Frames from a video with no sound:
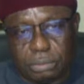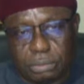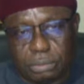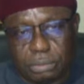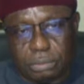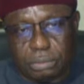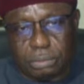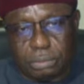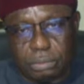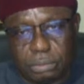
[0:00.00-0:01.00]

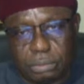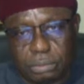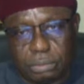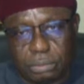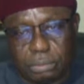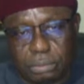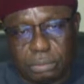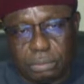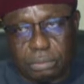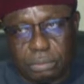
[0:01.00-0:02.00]

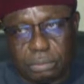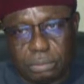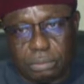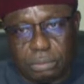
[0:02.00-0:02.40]
(not speaking)